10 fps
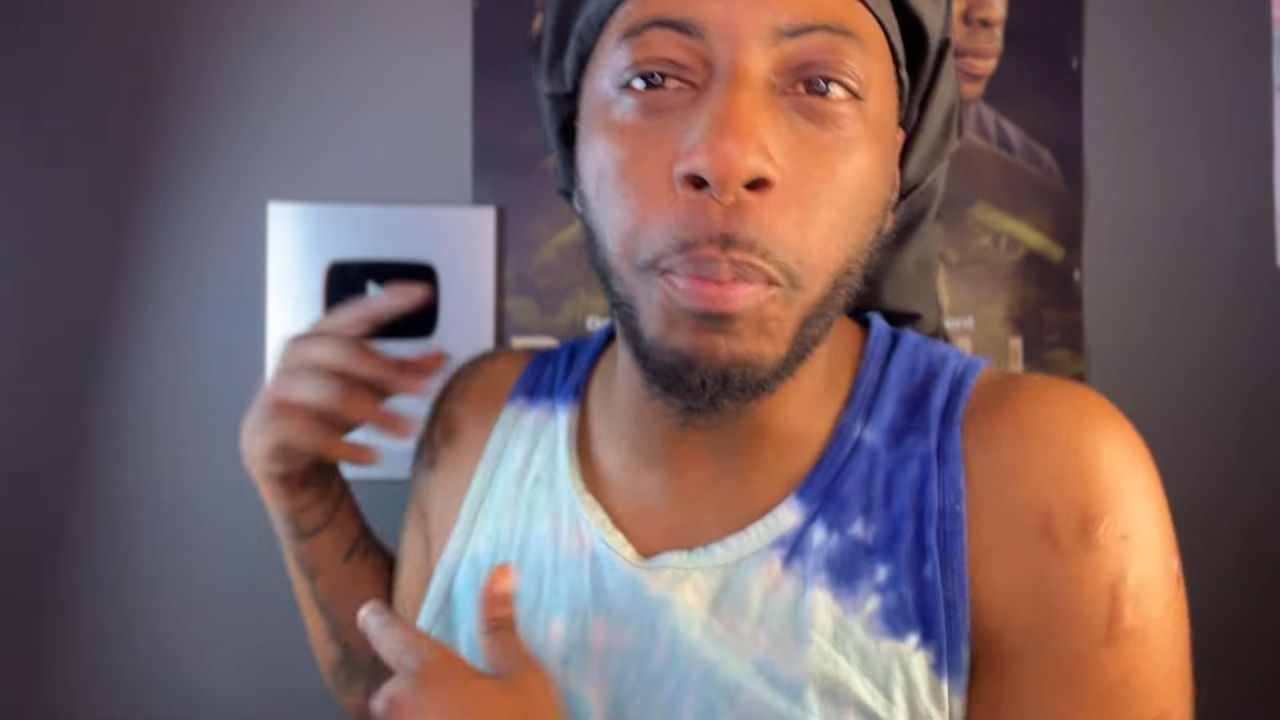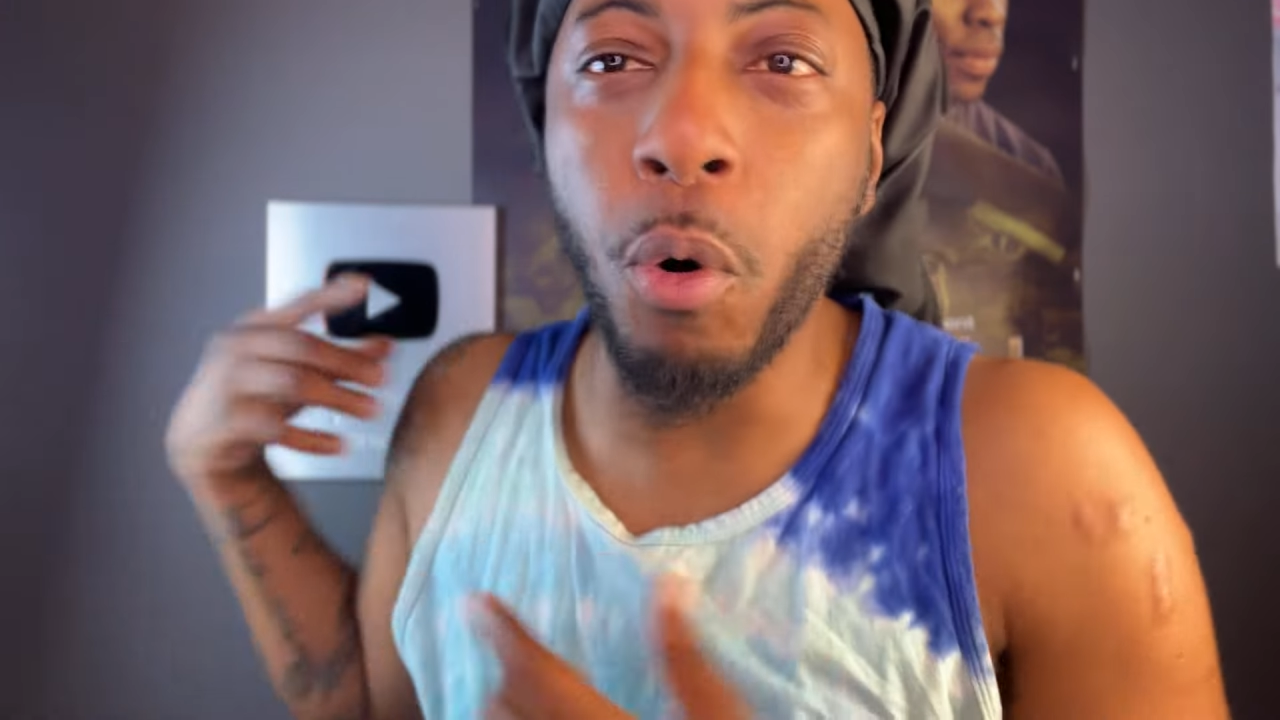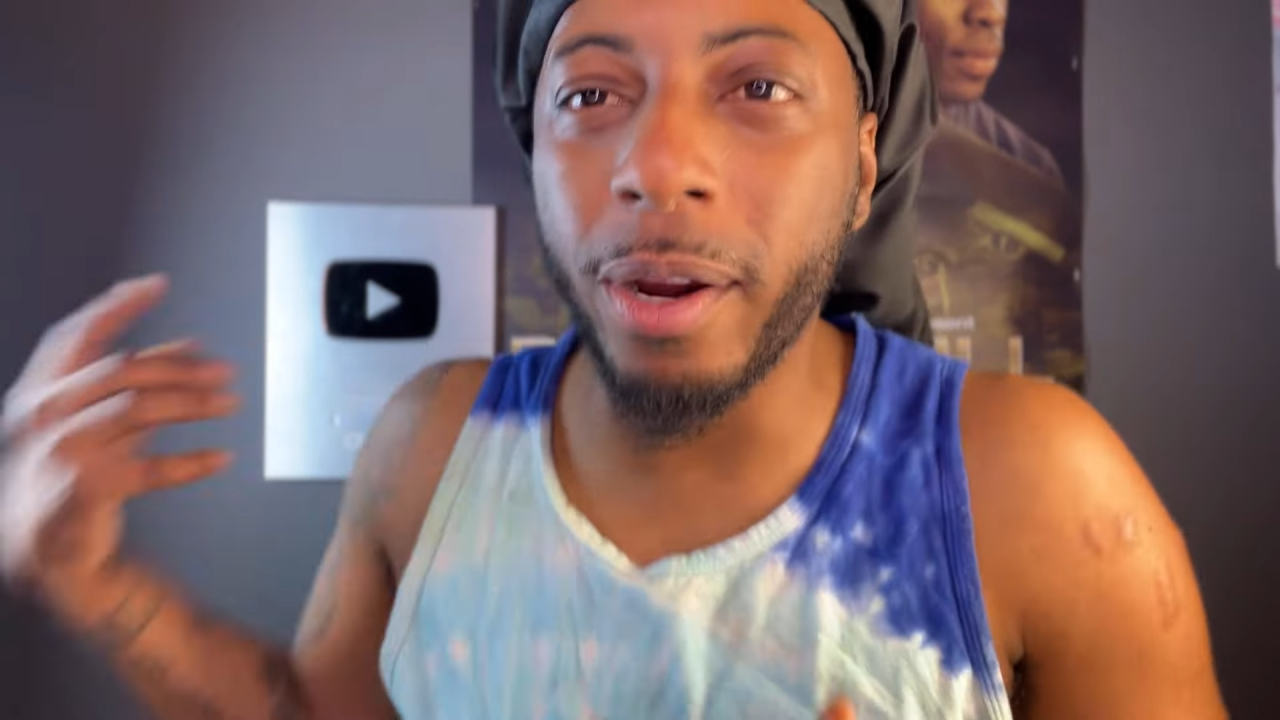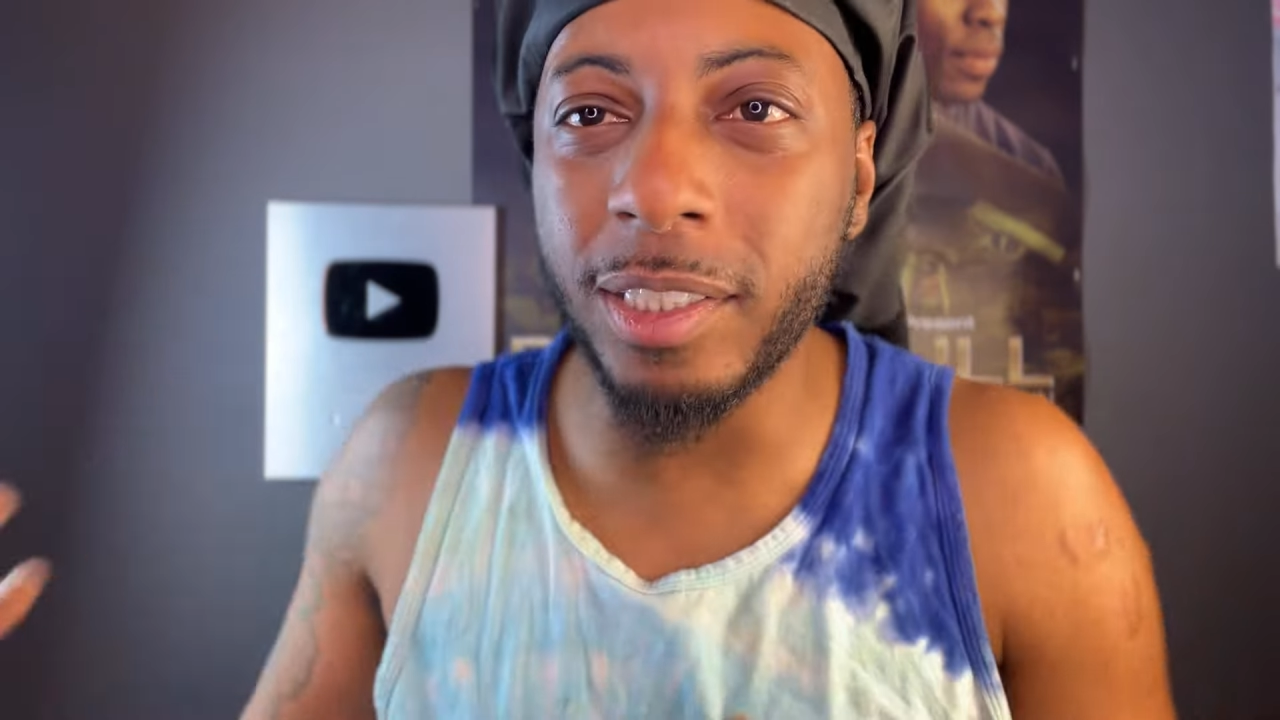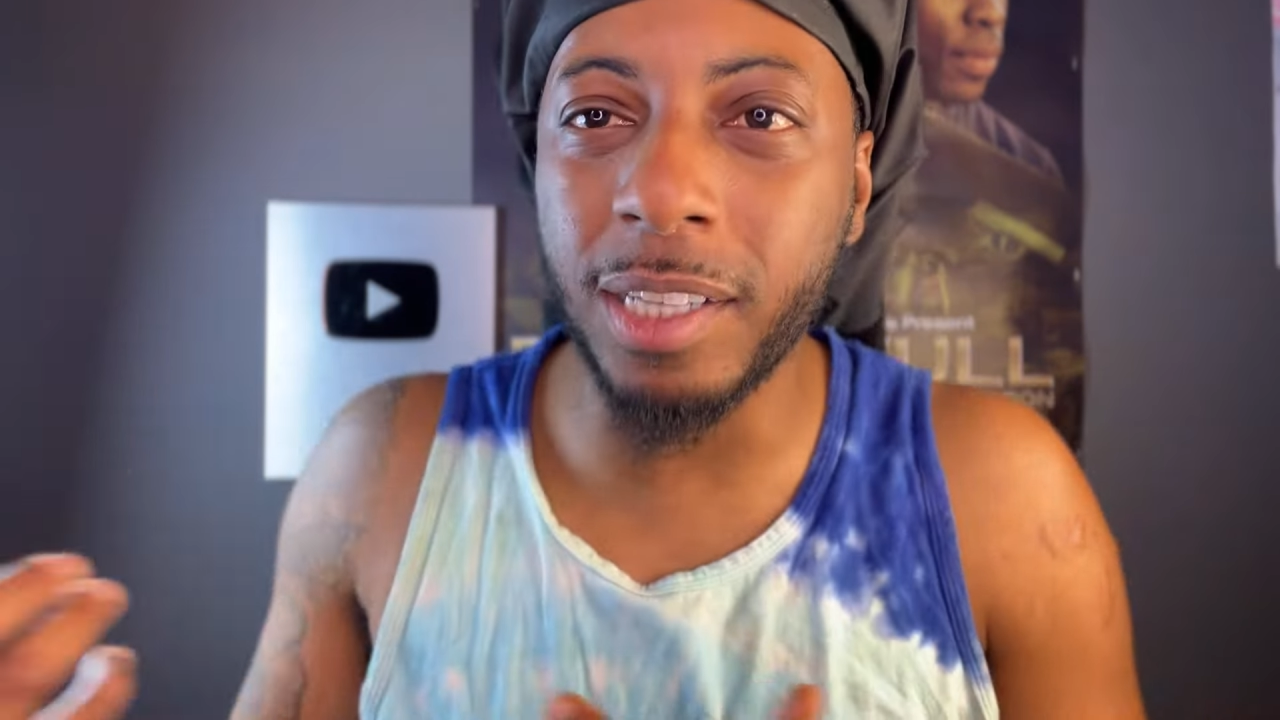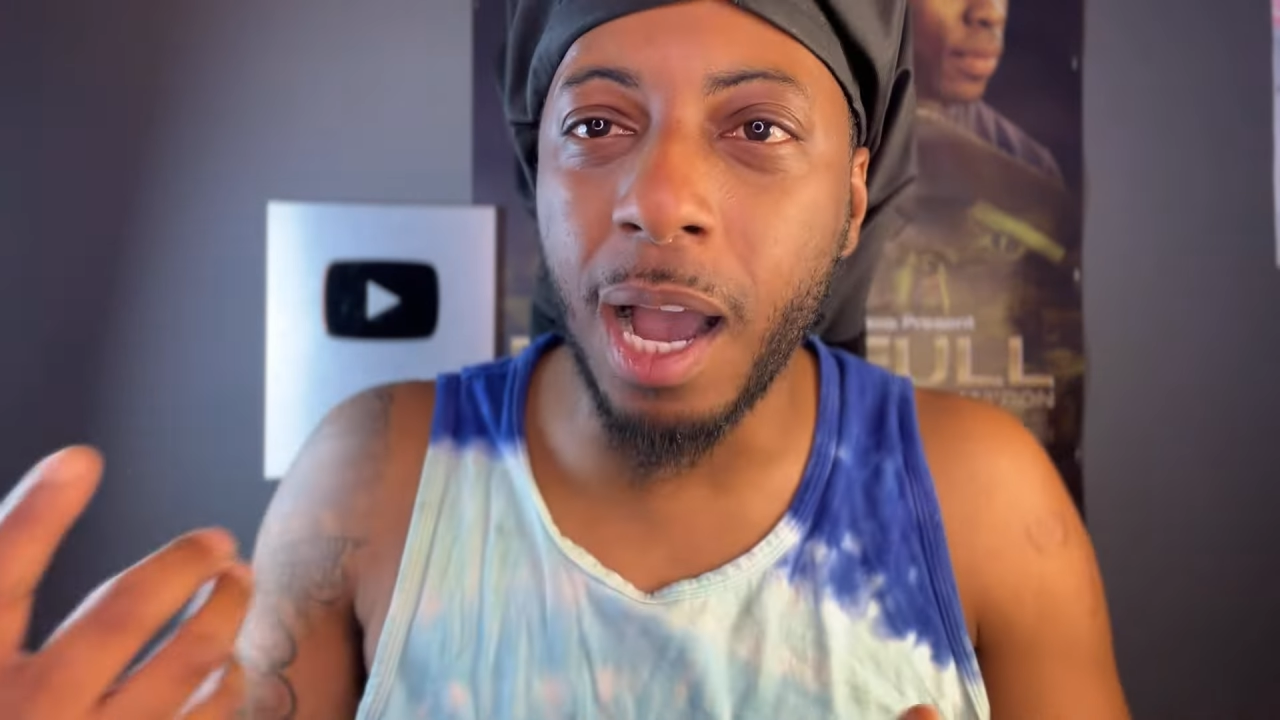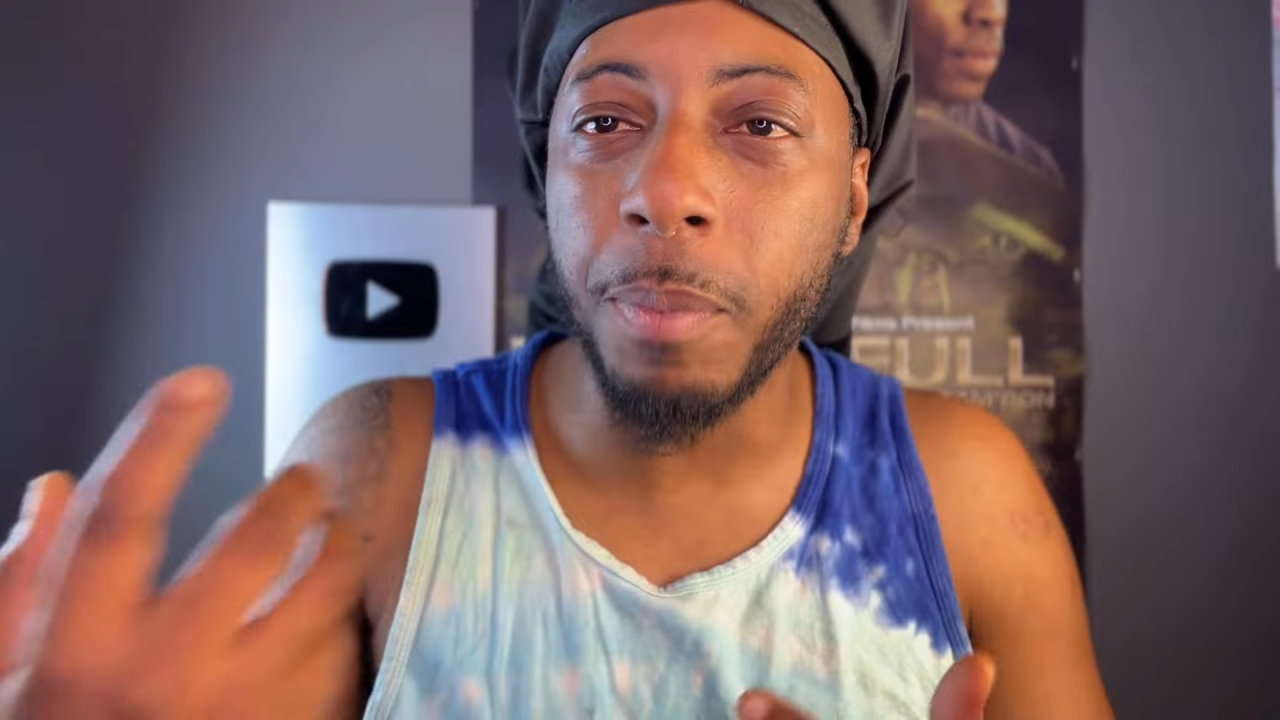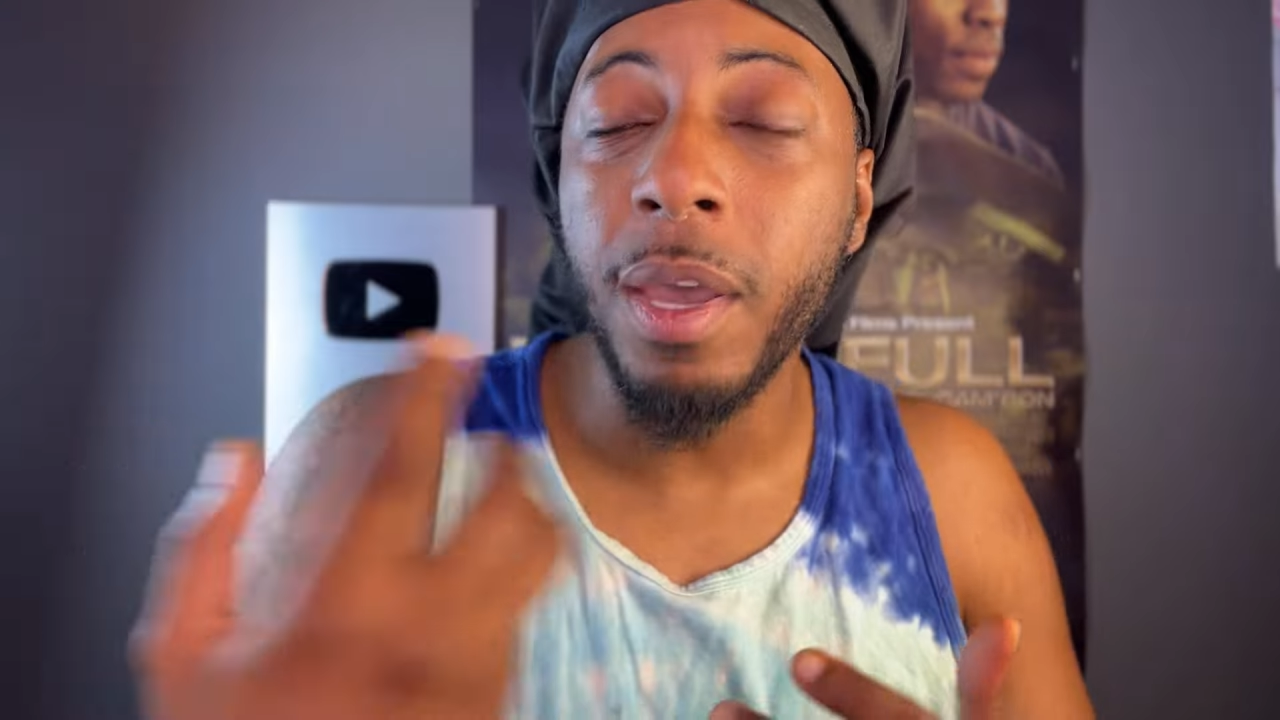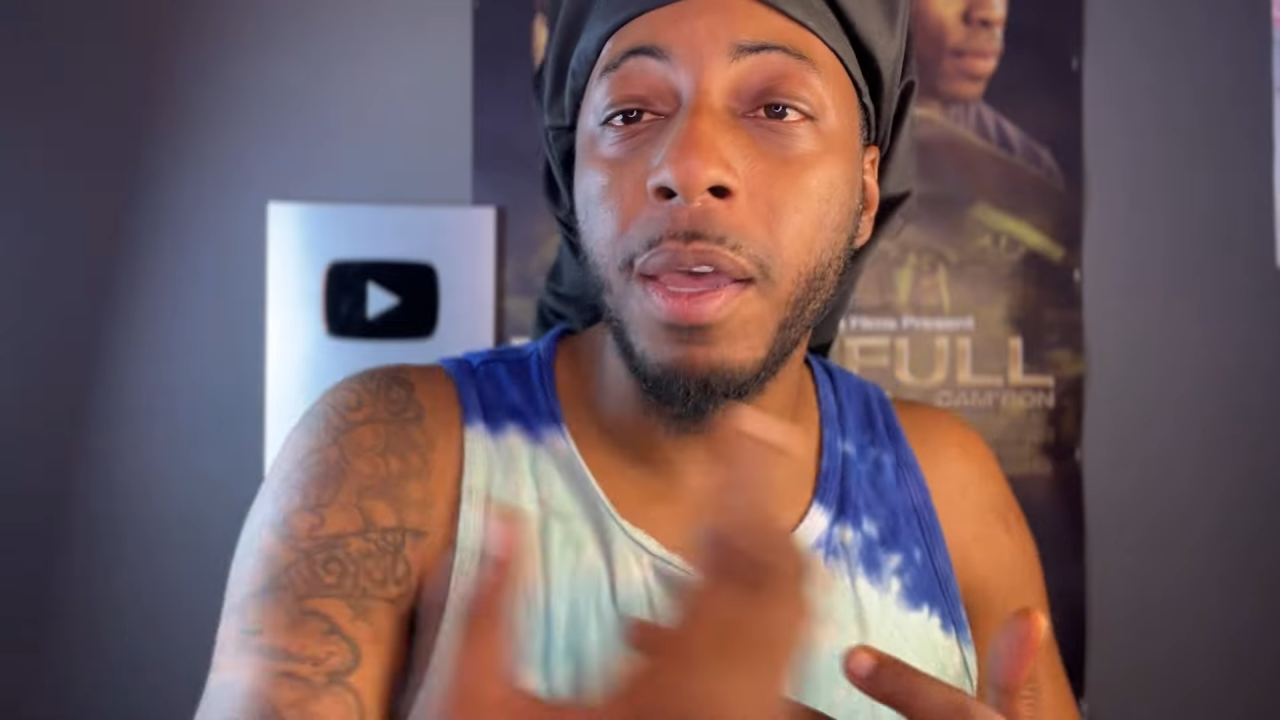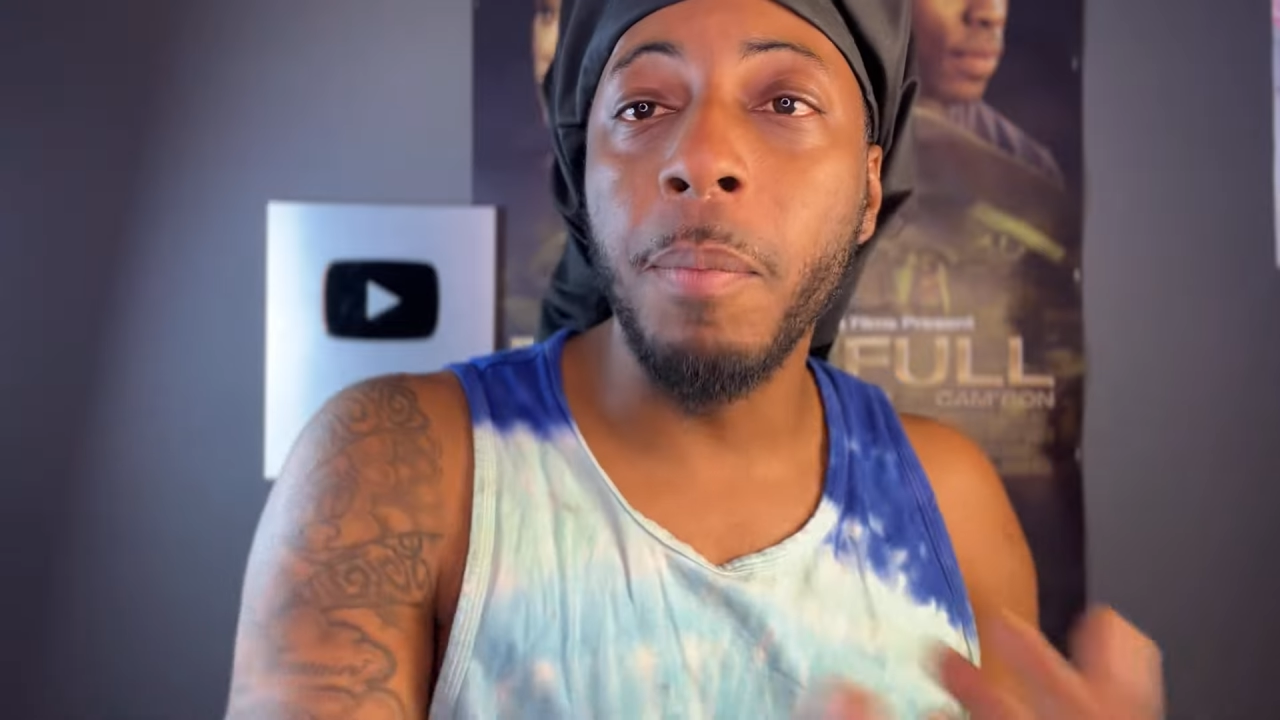pork chop